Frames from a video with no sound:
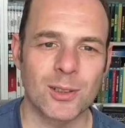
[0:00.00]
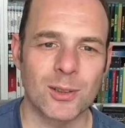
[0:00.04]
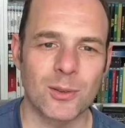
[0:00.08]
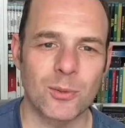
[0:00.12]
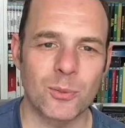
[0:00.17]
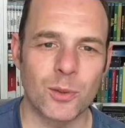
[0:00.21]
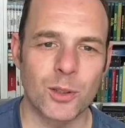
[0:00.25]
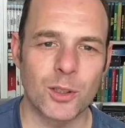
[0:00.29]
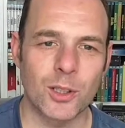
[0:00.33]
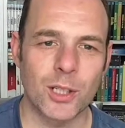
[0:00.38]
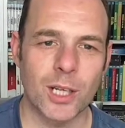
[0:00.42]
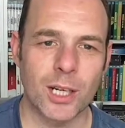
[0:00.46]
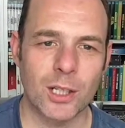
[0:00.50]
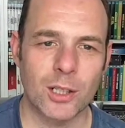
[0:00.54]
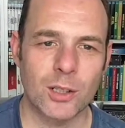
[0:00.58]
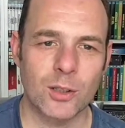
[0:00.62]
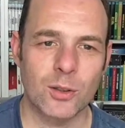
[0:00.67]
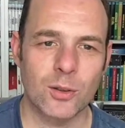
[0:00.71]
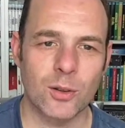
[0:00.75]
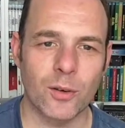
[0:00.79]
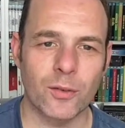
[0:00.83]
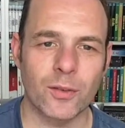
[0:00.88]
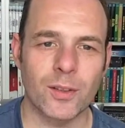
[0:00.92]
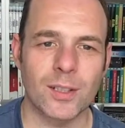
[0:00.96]
rejection
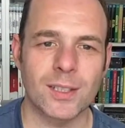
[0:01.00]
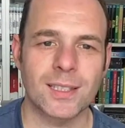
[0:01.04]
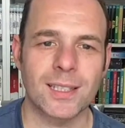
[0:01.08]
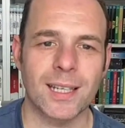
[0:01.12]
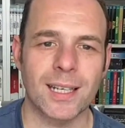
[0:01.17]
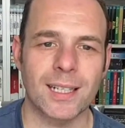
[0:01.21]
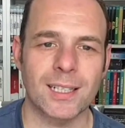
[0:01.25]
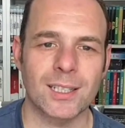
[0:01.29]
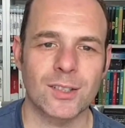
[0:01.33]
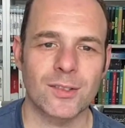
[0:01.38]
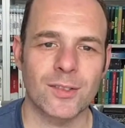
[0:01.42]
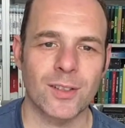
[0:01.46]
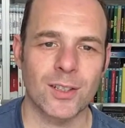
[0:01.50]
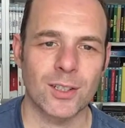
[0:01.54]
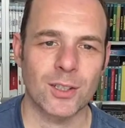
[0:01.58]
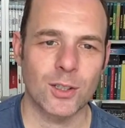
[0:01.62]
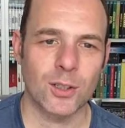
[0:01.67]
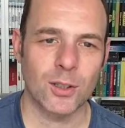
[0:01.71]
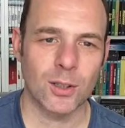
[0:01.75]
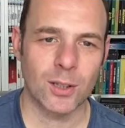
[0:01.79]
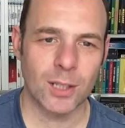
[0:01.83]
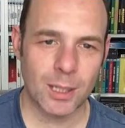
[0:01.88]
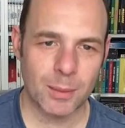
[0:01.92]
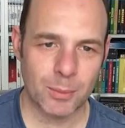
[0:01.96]
of the science
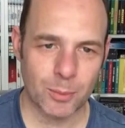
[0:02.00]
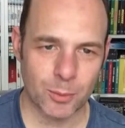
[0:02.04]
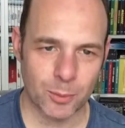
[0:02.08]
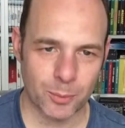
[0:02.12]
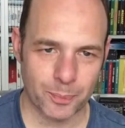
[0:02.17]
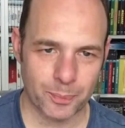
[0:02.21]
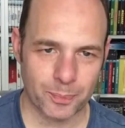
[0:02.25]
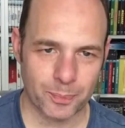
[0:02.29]
fiction label.